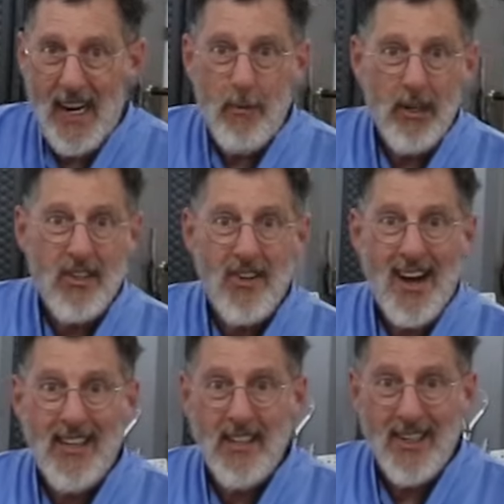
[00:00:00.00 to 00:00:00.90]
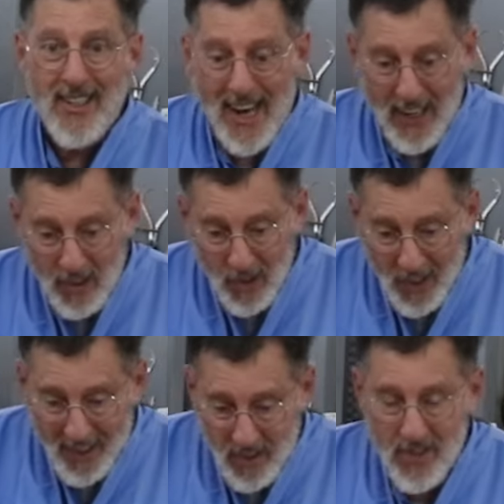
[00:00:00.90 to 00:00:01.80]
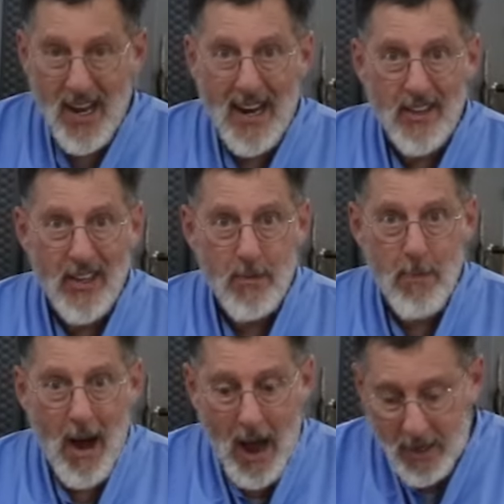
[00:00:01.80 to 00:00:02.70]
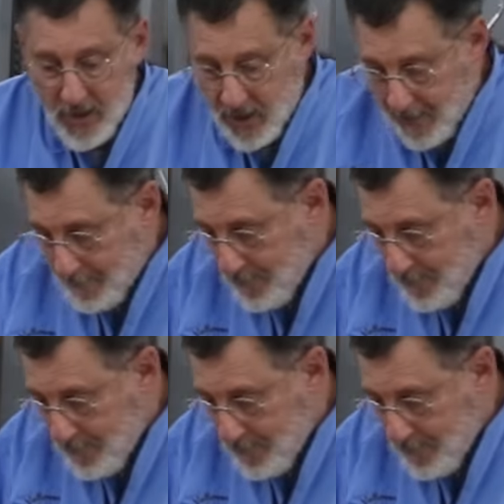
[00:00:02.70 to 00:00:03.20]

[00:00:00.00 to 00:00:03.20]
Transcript: I'm excited to take a look inside this box.